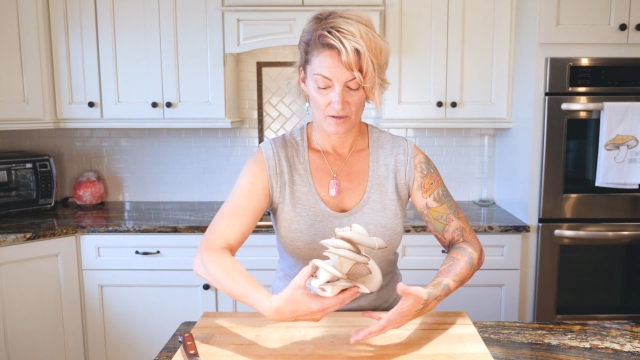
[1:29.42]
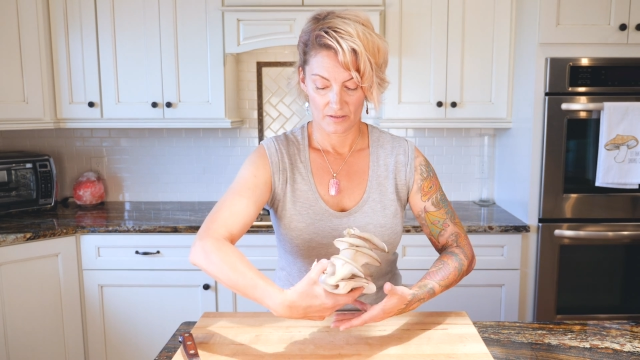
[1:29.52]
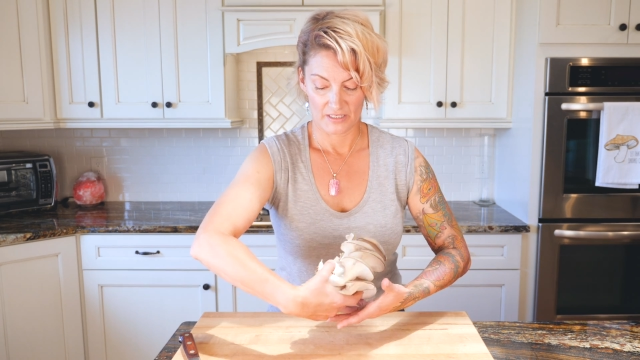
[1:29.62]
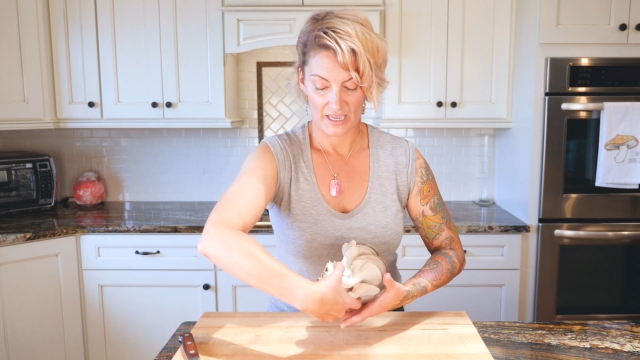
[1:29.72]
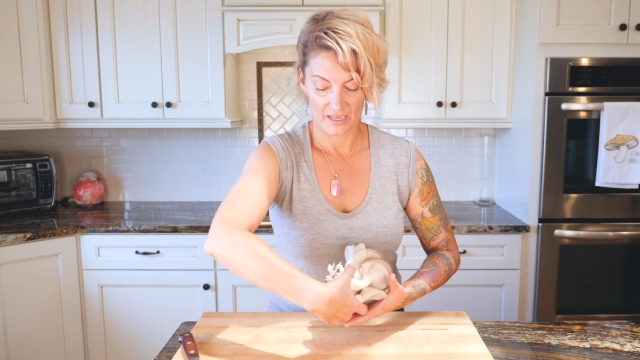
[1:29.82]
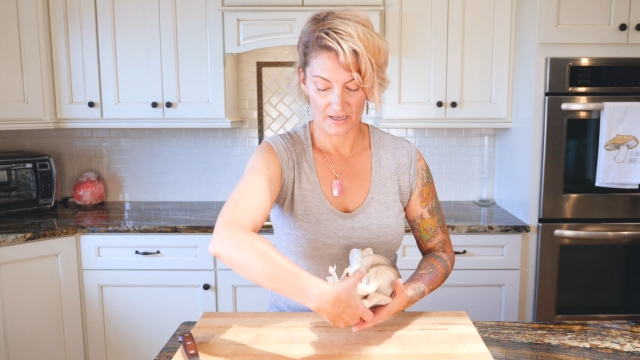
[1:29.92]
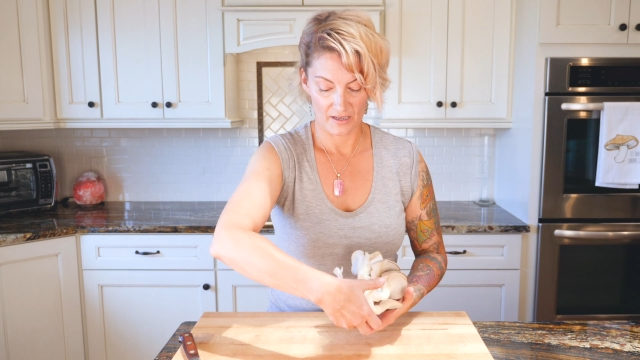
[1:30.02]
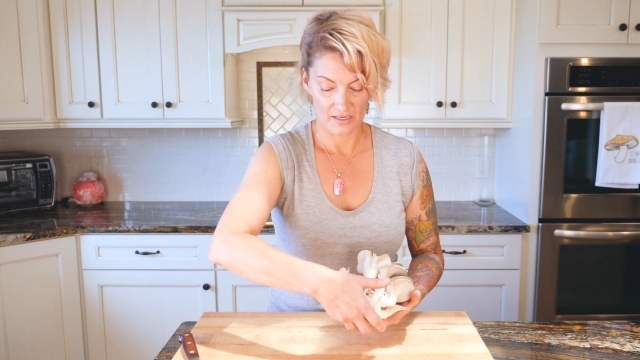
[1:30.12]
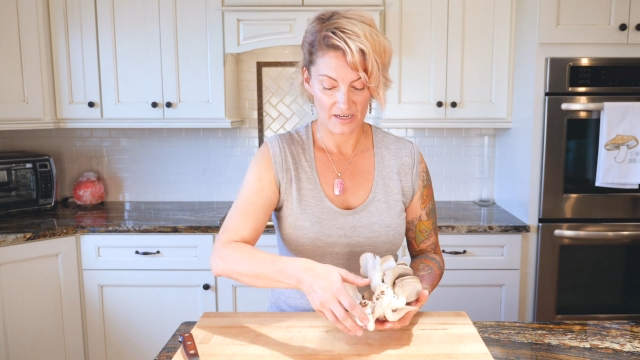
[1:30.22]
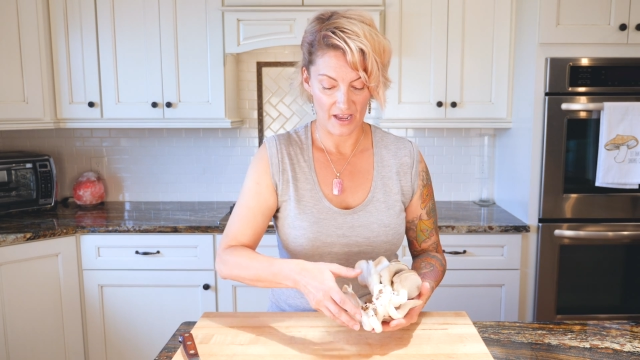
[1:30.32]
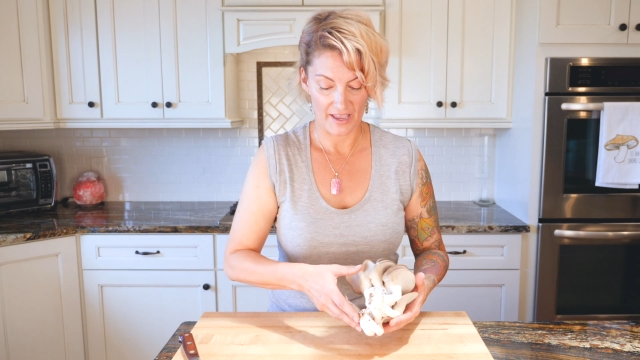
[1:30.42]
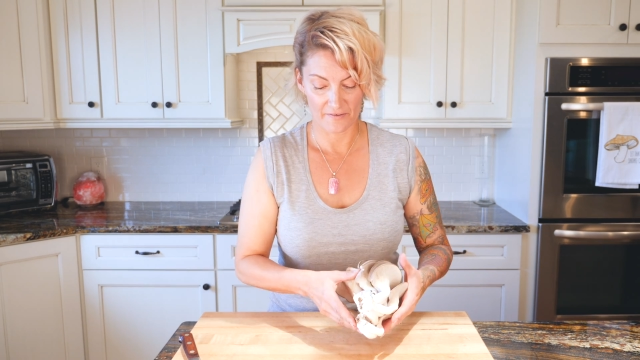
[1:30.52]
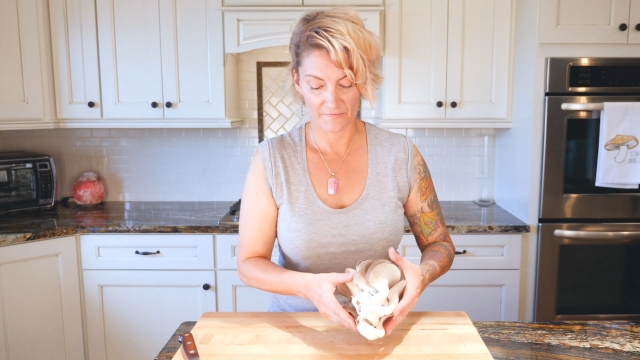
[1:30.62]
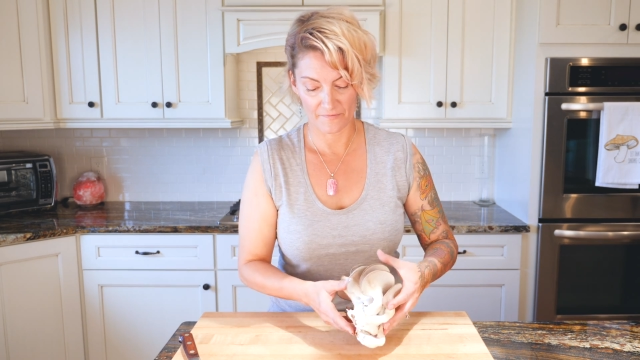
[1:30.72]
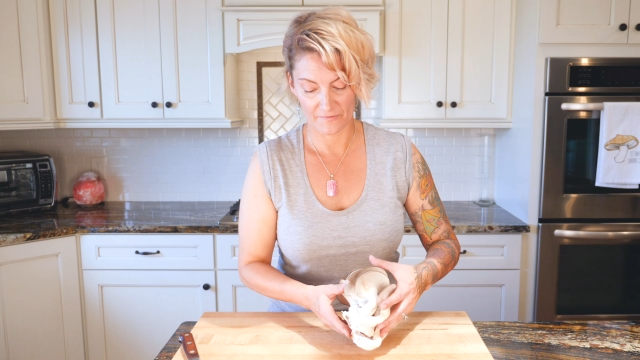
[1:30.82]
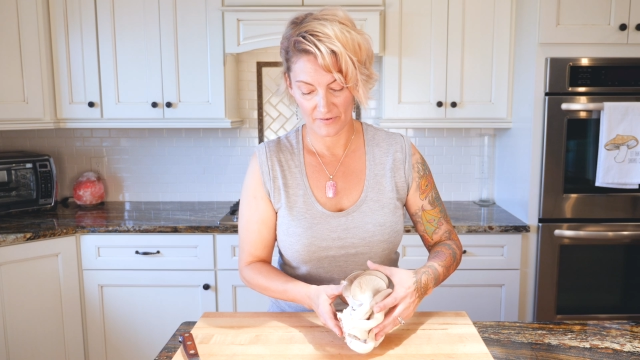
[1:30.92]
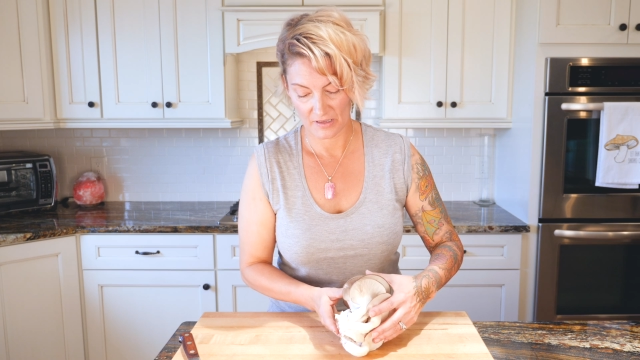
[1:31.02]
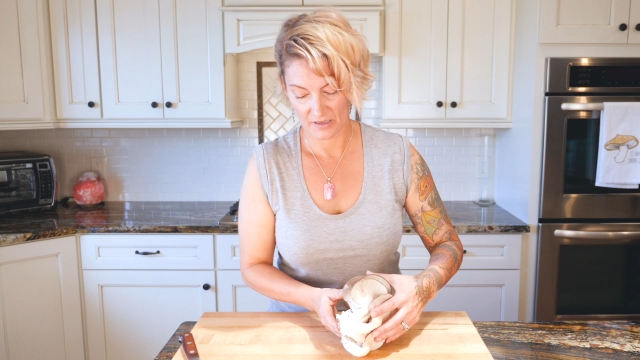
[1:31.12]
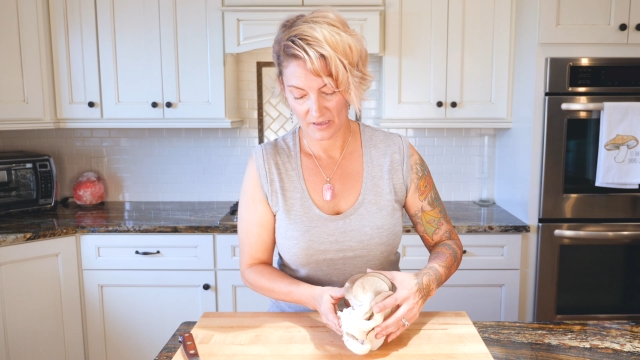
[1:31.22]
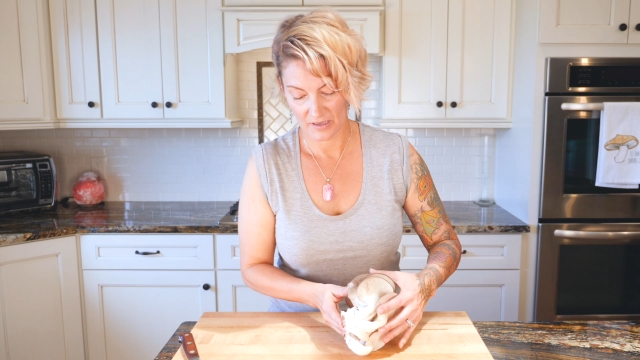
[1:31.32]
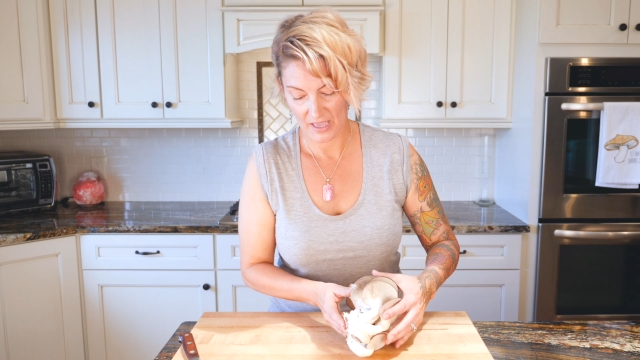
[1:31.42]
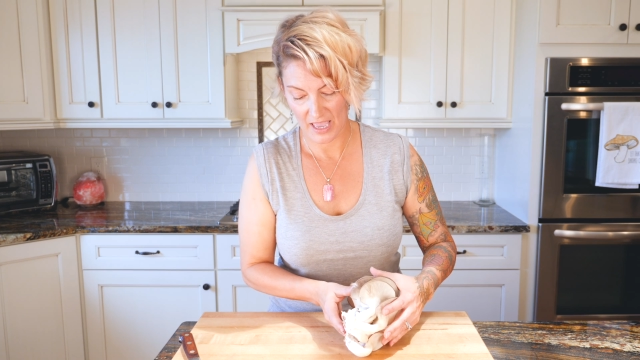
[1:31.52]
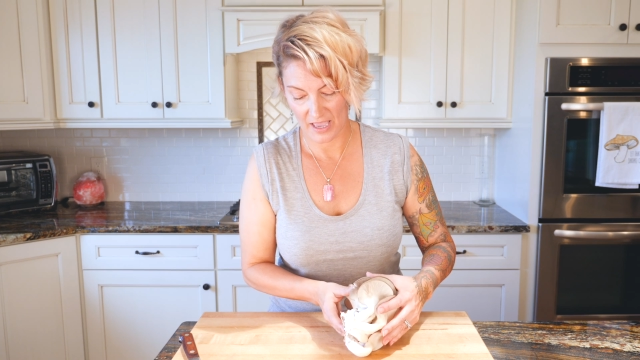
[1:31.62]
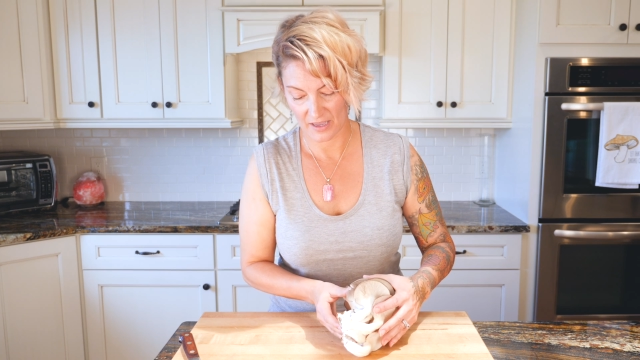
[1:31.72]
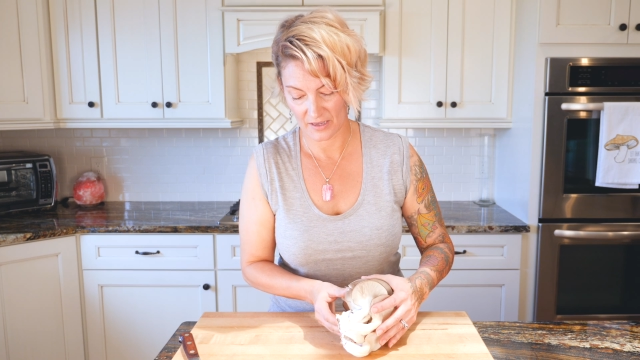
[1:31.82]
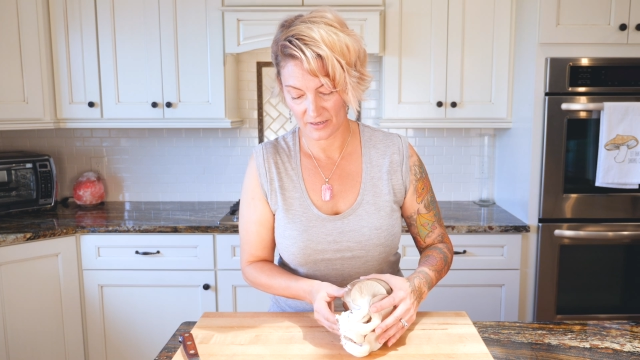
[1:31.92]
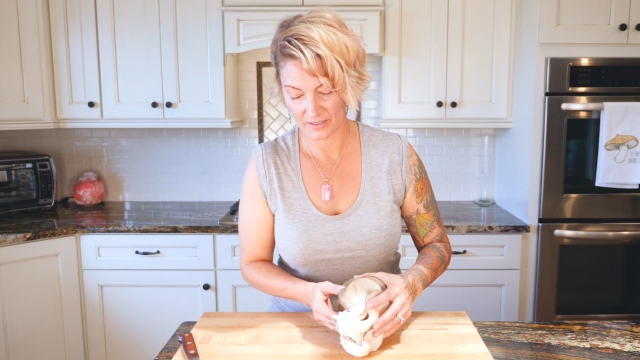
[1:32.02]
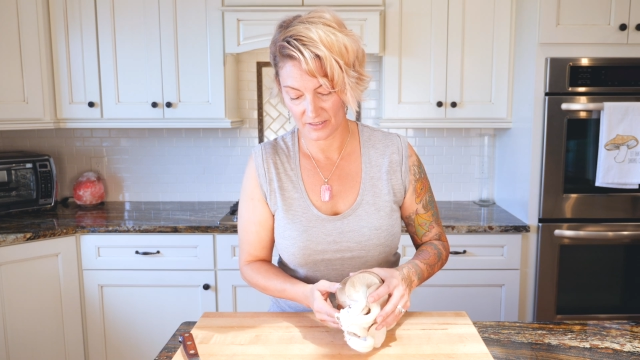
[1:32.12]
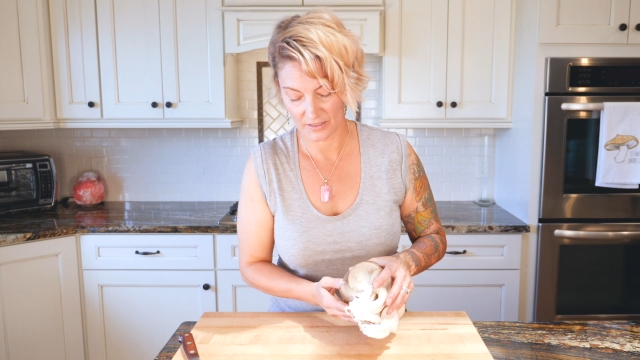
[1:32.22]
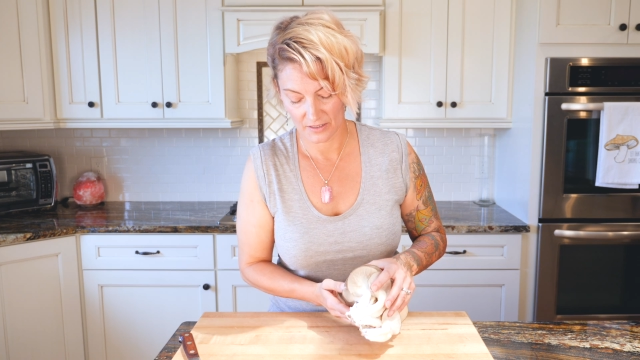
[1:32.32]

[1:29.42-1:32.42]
take a knife and